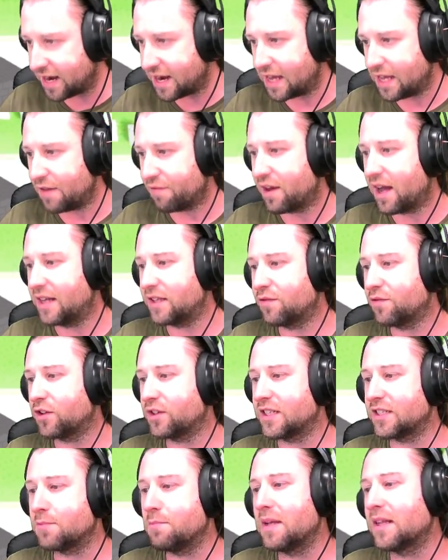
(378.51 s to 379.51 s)
and then you've kind of
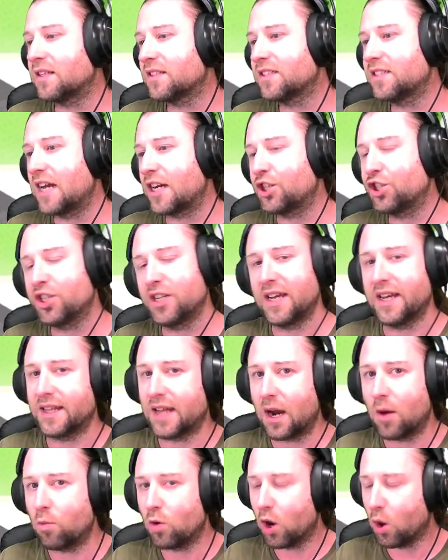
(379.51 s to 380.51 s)
got this middle section here
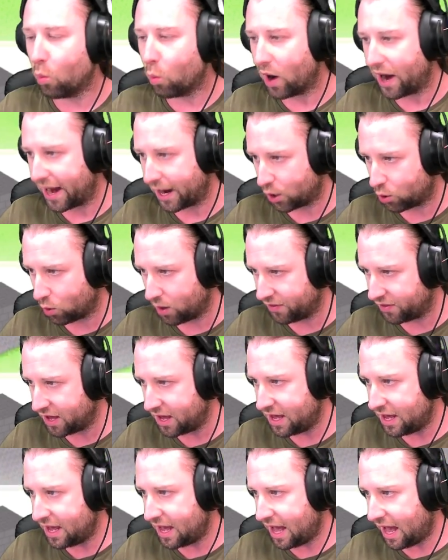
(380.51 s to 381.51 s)
that I'm going to work with
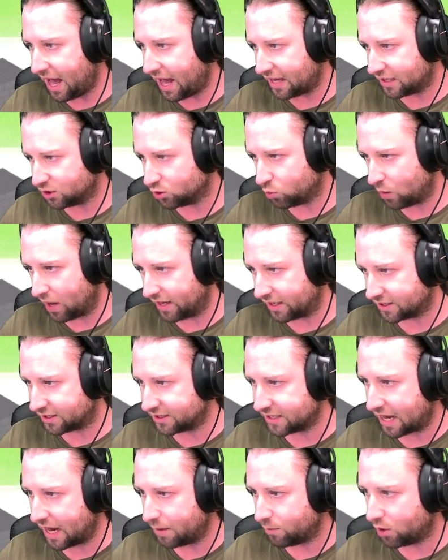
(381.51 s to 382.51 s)
as well
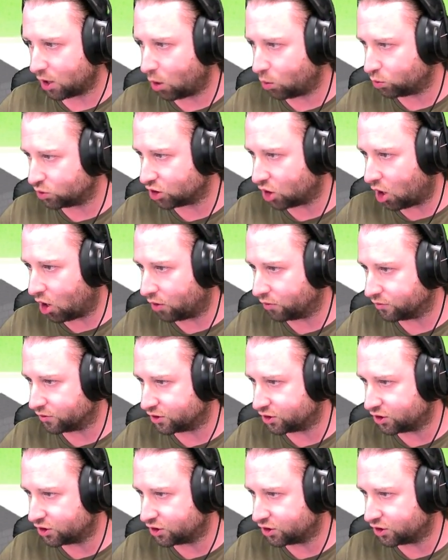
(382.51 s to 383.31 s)
as time goes on.